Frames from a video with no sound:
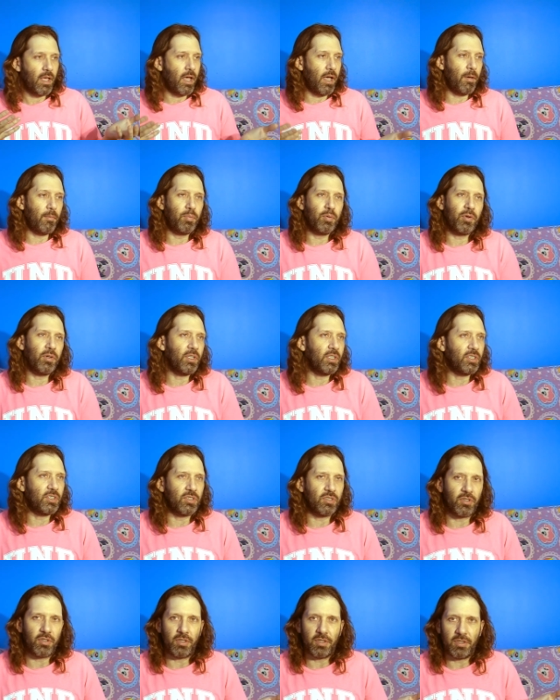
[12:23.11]
I'm pretty
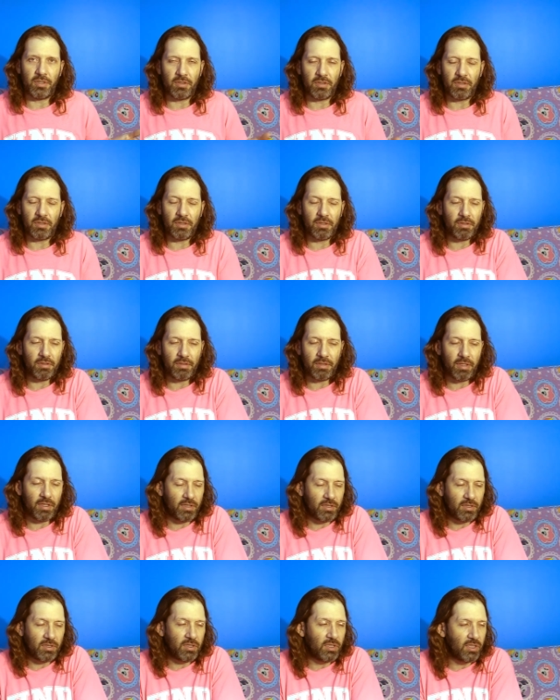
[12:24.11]
sure he,
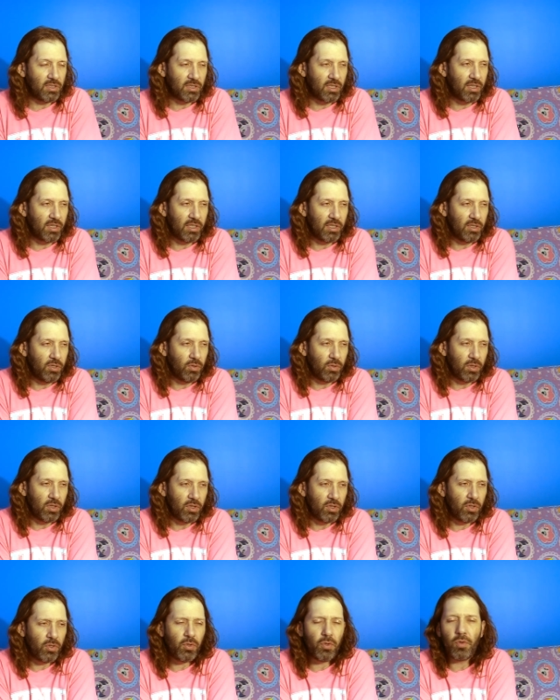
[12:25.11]
this is just a thing you
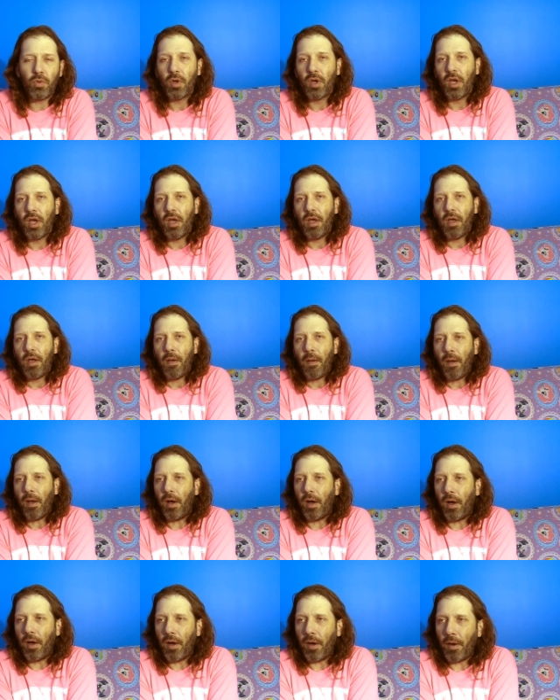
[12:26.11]
can do.
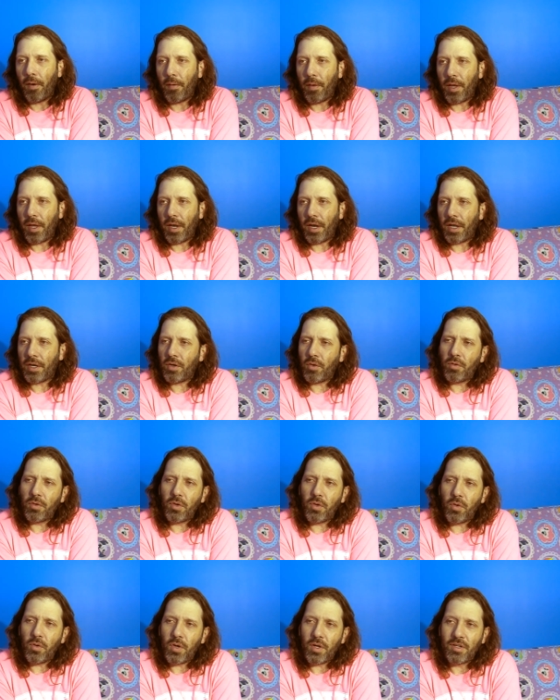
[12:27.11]
Uh, and I don't
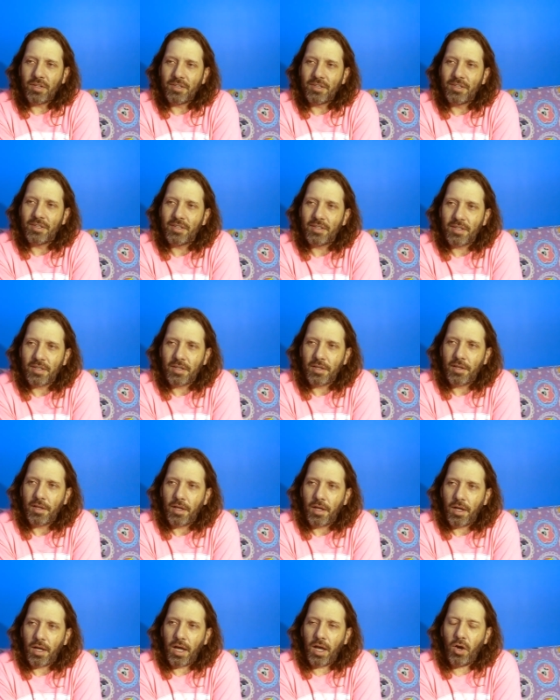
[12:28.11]
know.
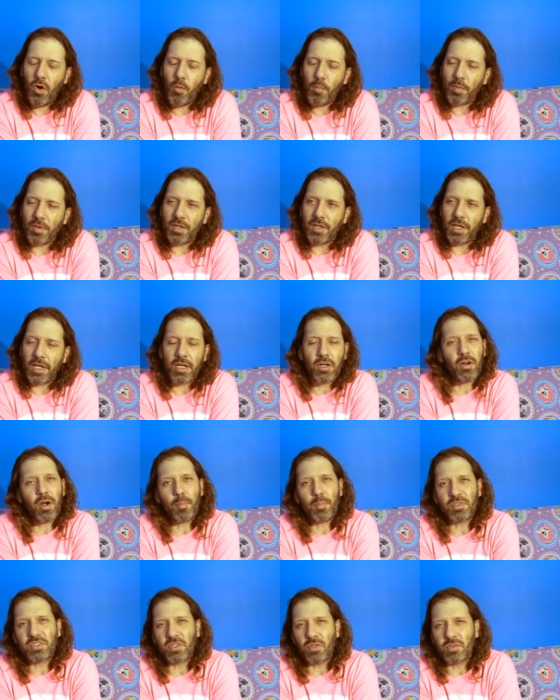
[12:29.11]
I hope in later
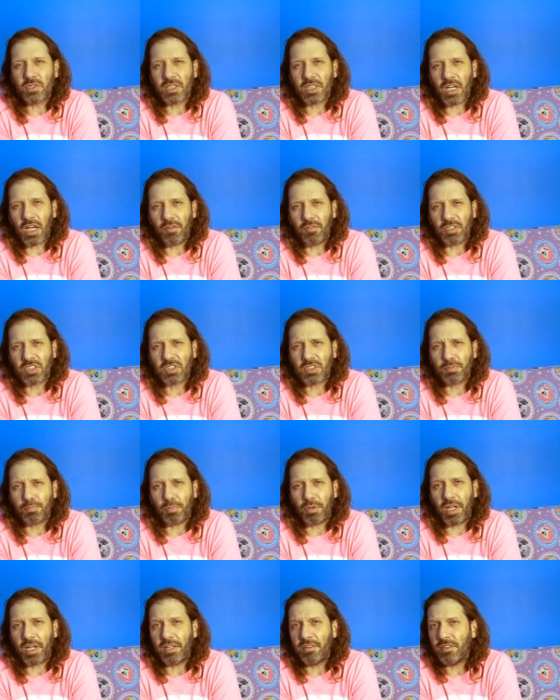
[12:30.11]
episodes they kind of
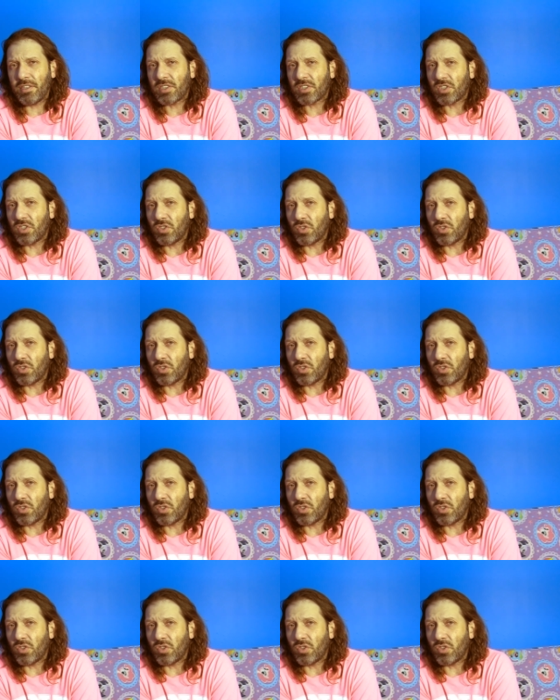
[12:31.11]
explain this